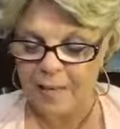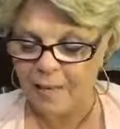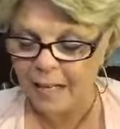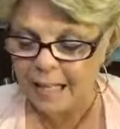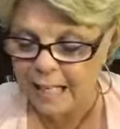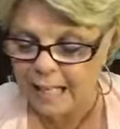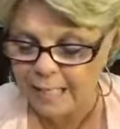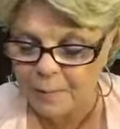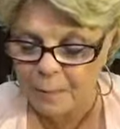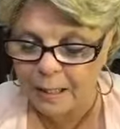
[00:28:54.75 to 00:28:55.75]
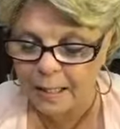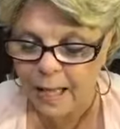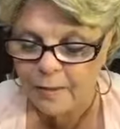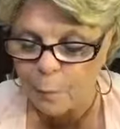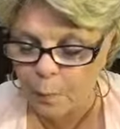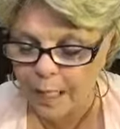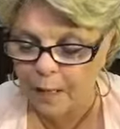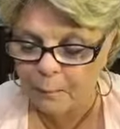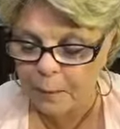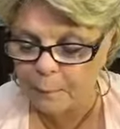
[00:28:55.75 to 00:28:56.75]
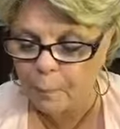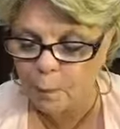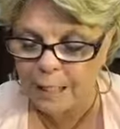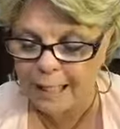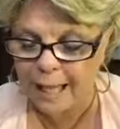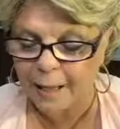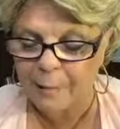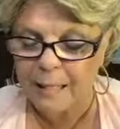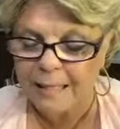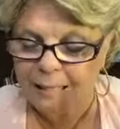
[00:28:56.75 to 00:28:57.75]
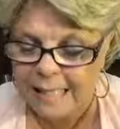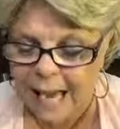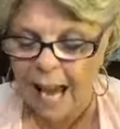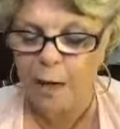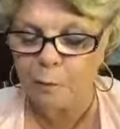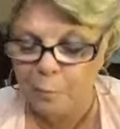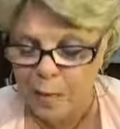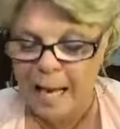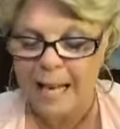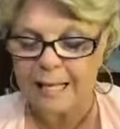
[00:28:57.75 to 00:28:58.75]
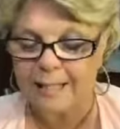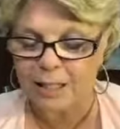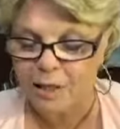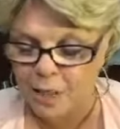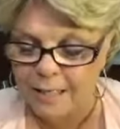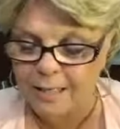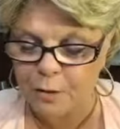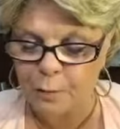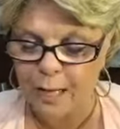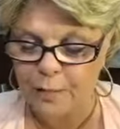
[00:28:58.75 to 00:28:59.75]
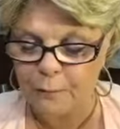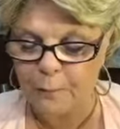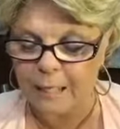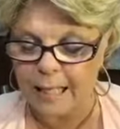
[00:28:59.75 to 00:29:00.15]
that he has been that we have been born again because God raised Jesus Christ from the